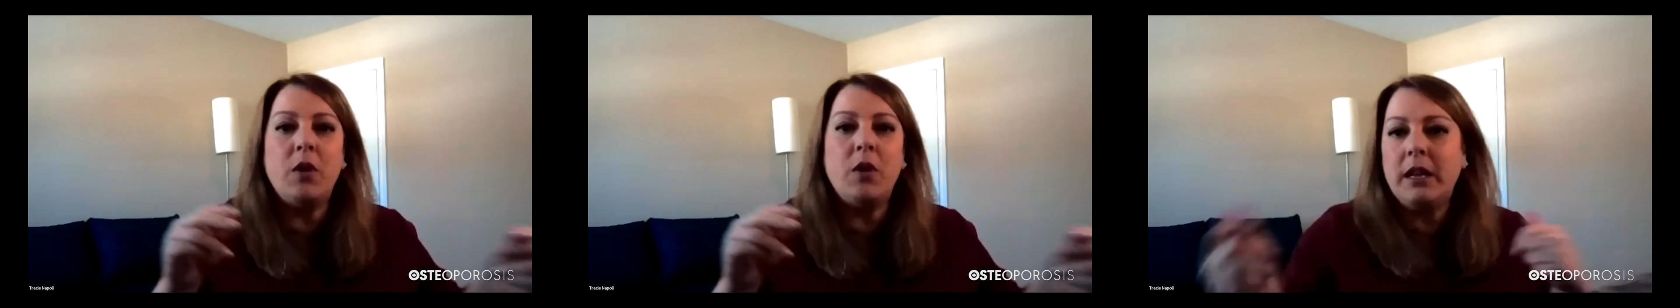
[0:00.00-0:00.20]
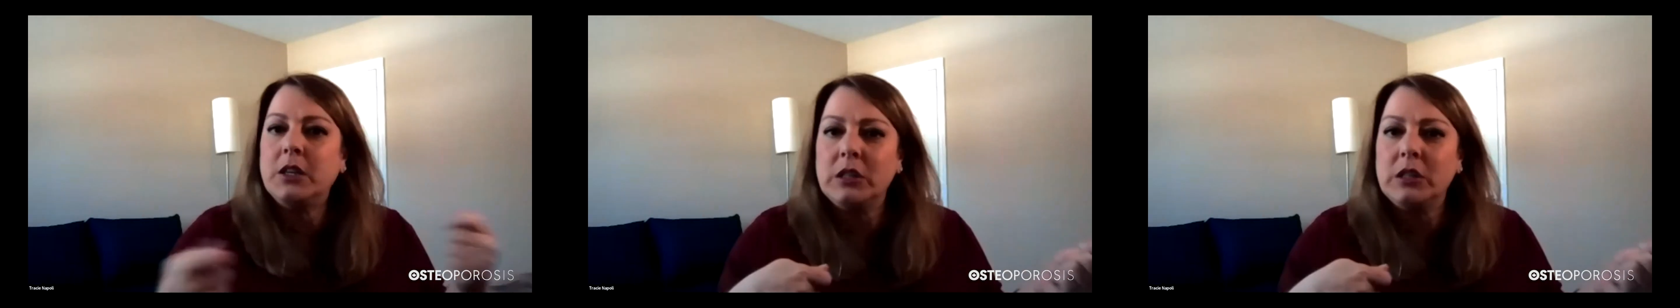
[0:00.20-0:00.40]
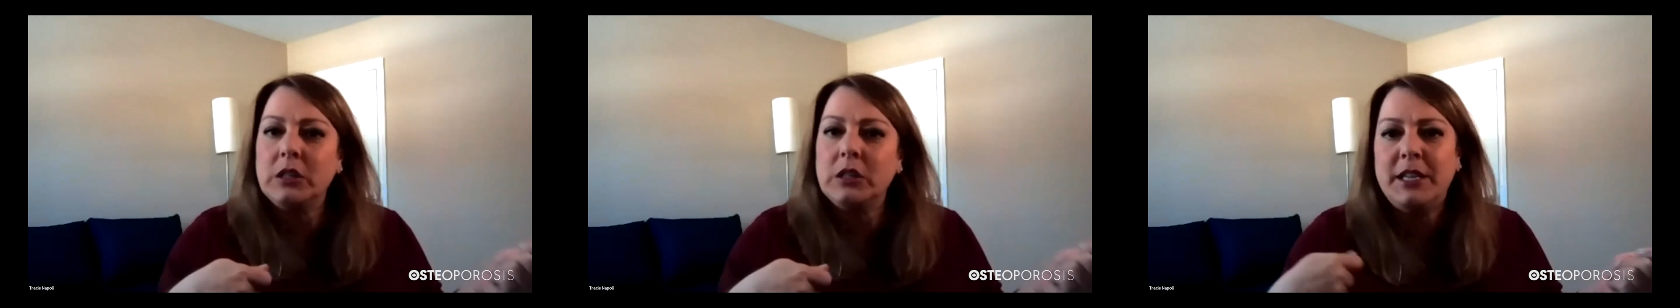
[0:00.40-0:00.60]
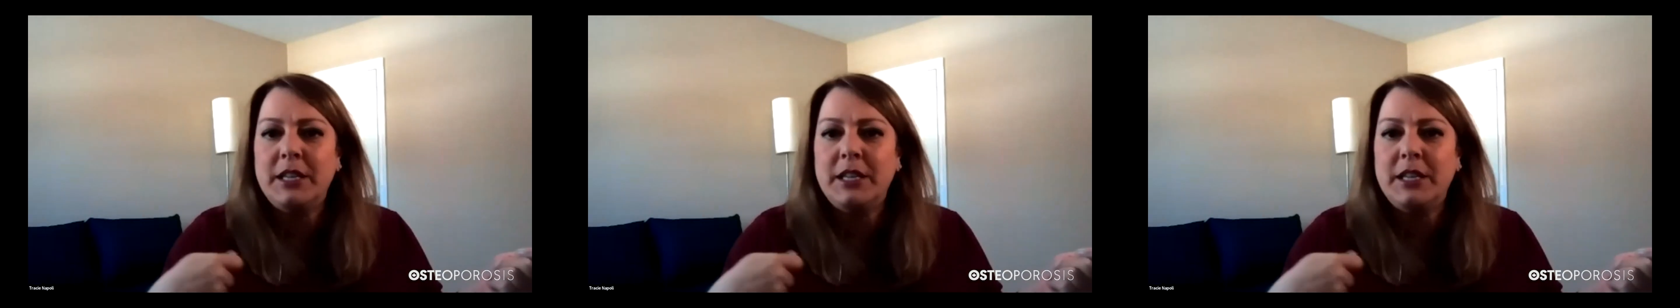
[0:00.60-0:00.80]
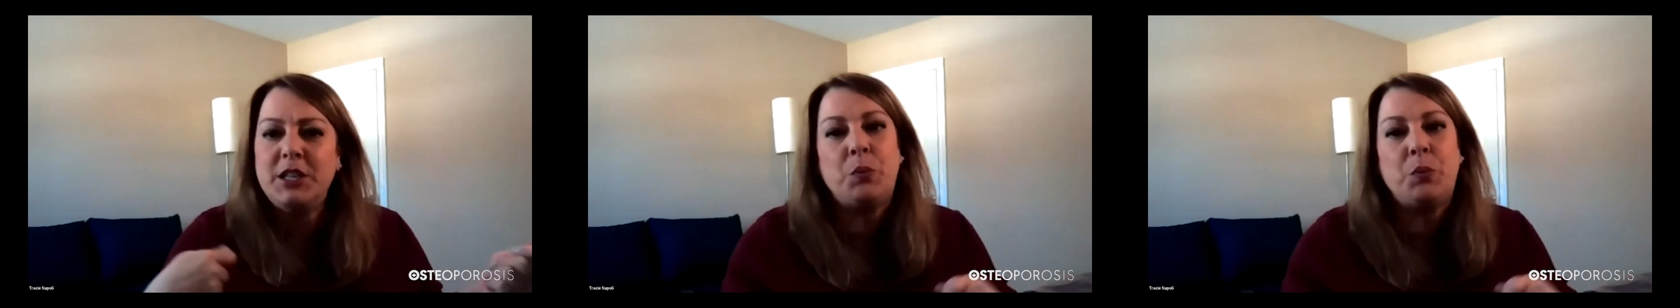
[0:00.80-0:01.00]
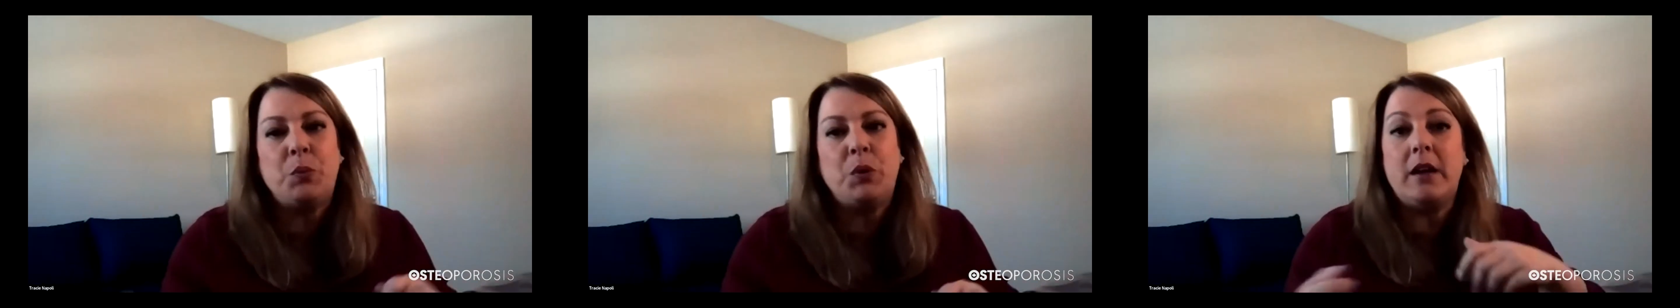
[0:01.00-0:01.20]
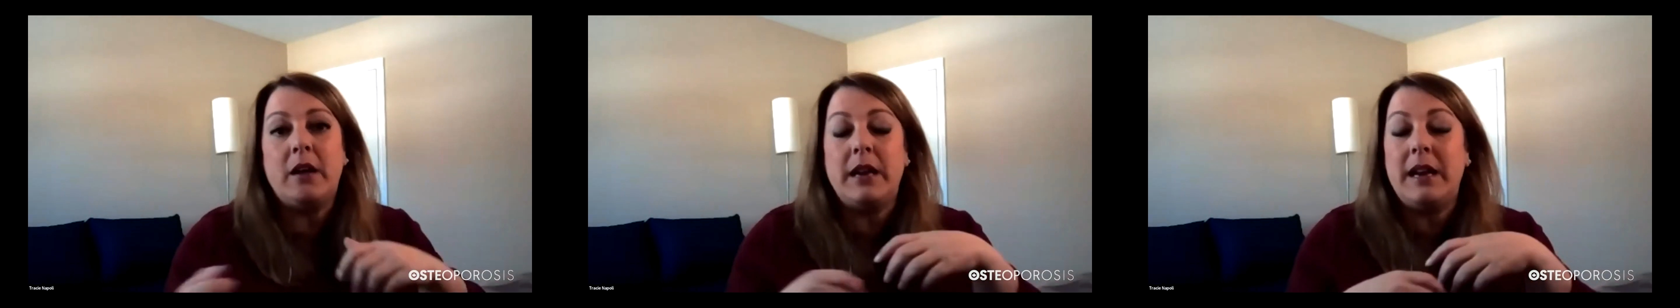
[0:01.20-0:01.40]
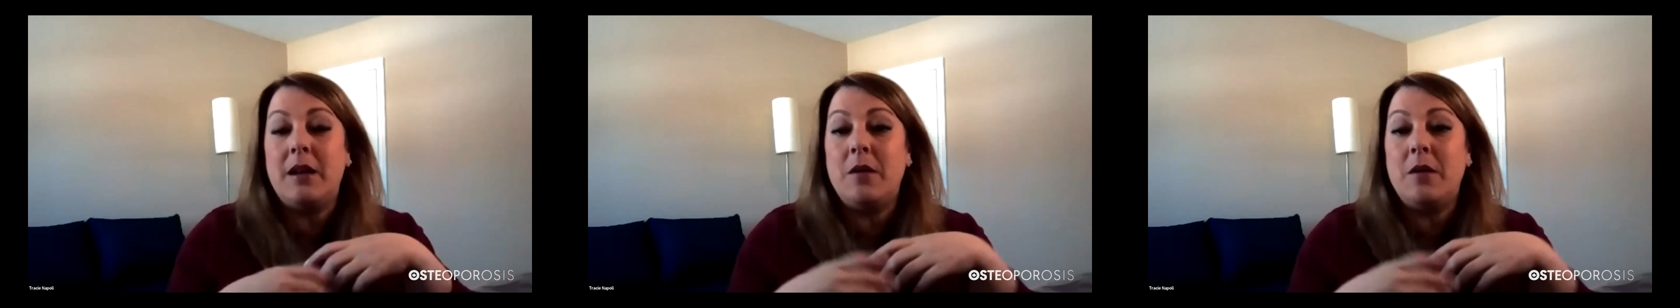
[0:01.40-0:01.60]
you can literally just
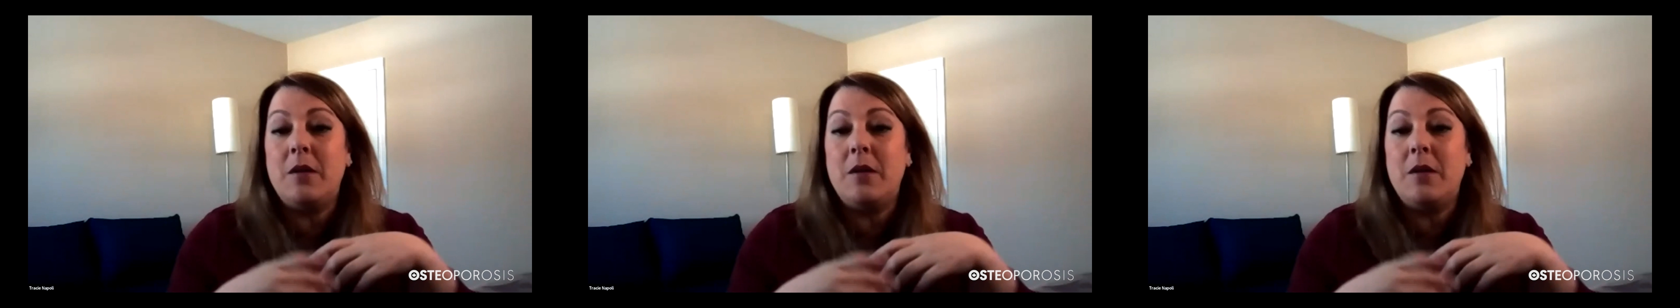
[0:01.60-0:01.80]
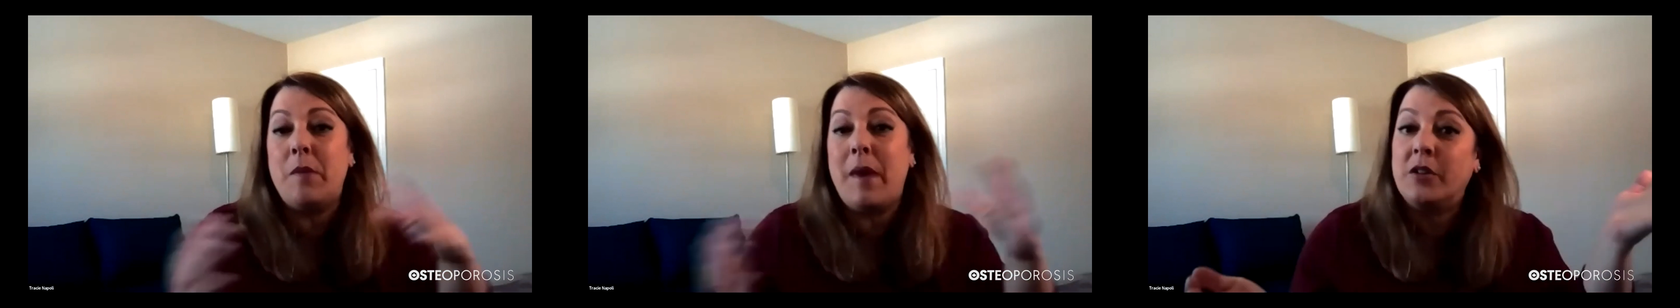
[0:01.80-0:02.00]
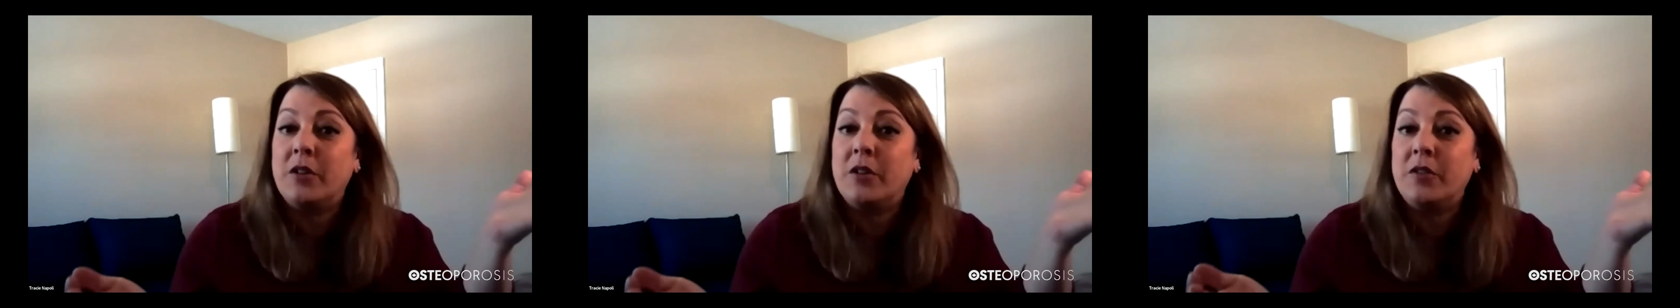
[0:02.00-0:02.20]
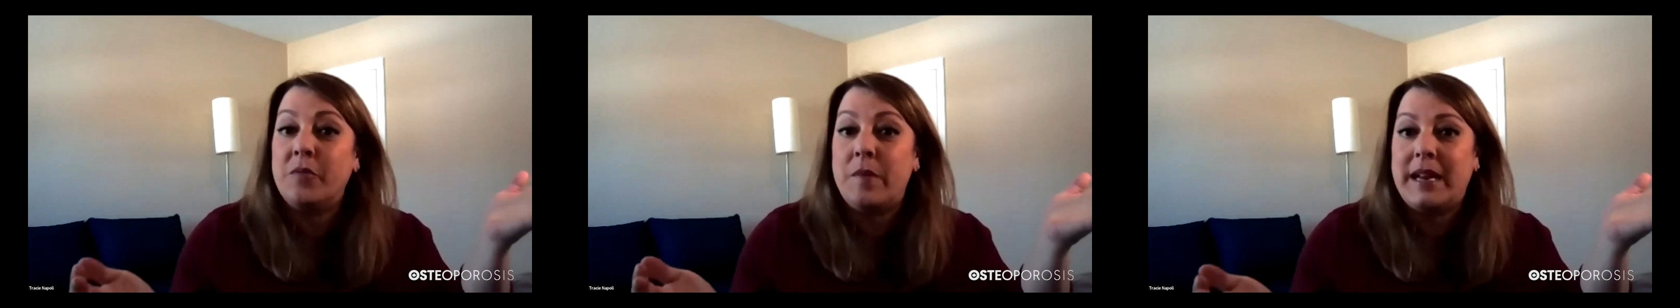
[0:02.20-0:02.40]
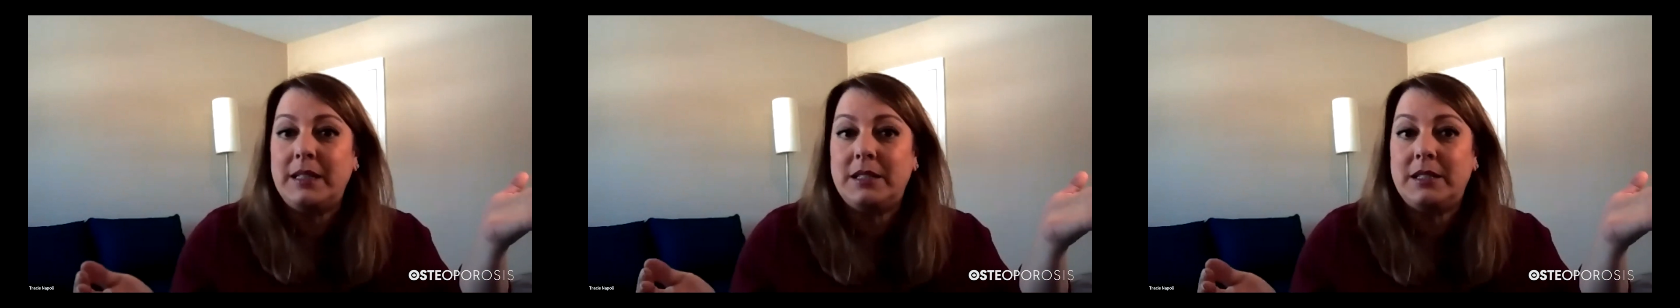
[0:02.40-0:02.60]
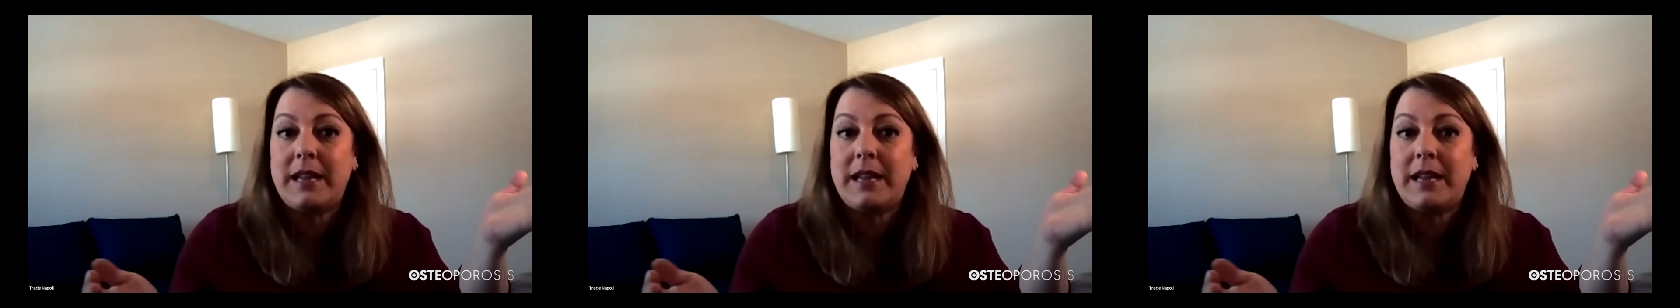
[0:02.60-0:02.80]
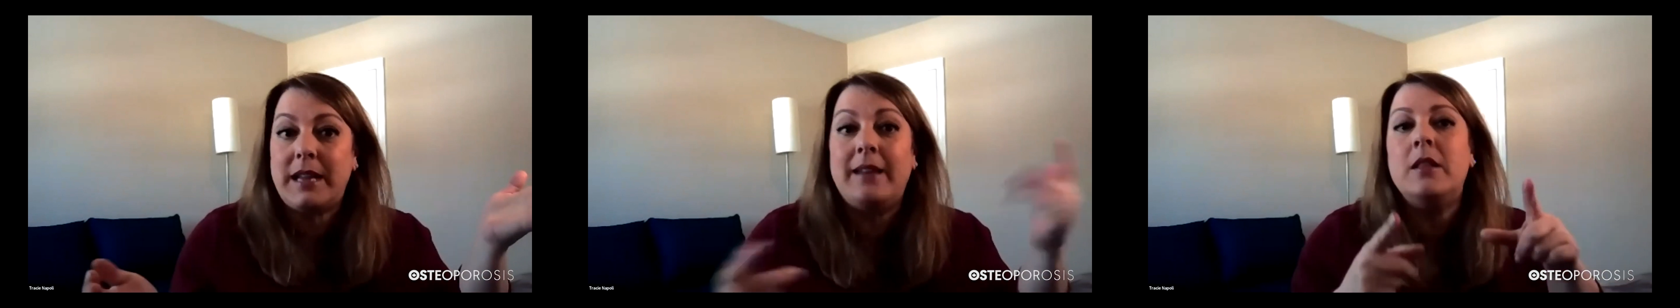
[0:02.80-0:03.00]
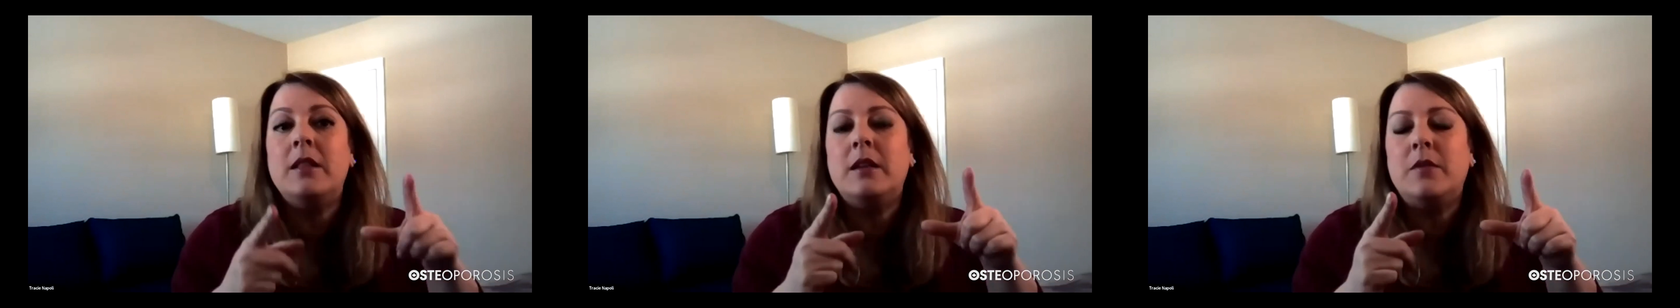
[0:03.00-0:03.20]
pull it out in a matter of minutes.